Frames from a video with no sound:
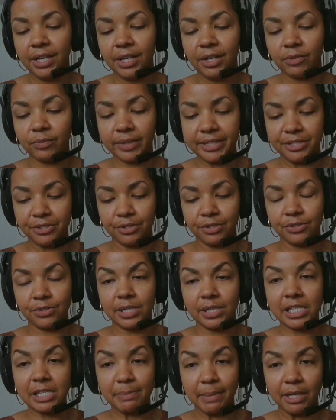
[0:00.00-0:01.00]
research
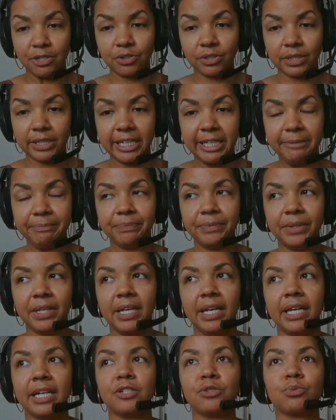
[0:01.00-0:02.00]
especially,
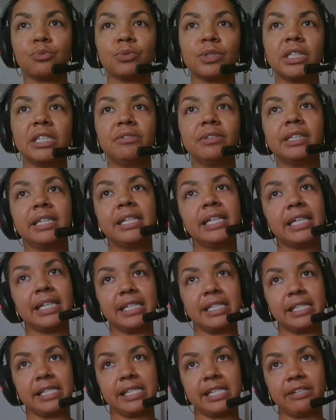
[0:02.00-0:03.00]
it's really, really
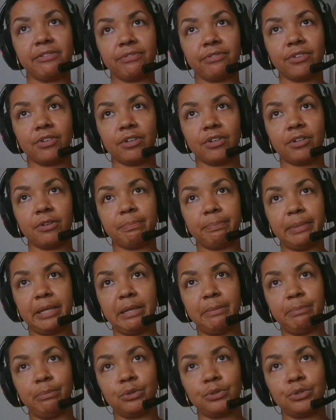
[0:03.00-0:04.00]
easy for
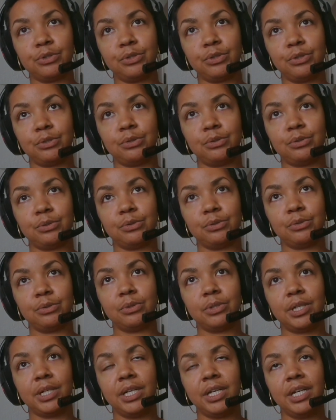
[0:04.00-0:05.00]
people
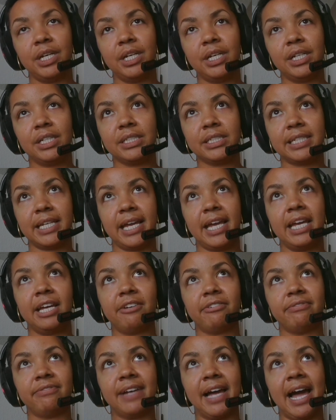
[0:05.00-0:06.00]
to take
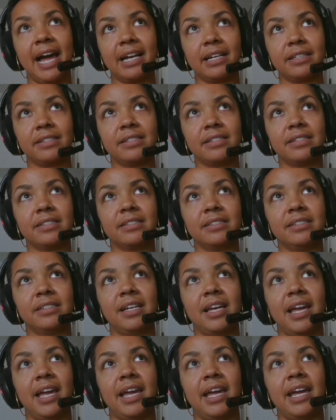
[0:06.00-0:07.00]
facts
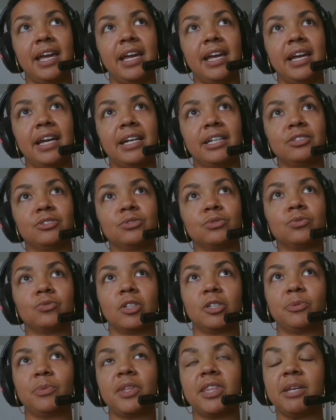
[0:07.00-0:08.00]
and
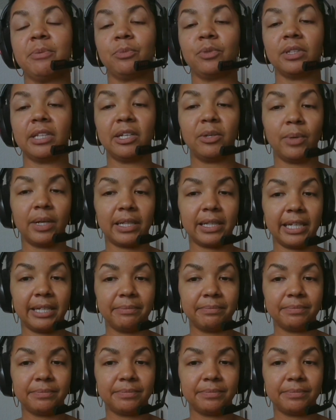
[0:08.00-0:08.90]
run with them really quickly.